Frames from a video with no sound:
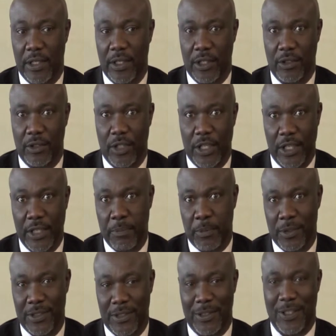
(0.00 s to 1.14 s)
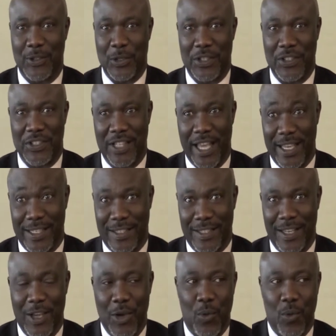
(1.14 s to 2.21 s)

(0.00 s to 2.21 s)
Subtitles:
look, to the states,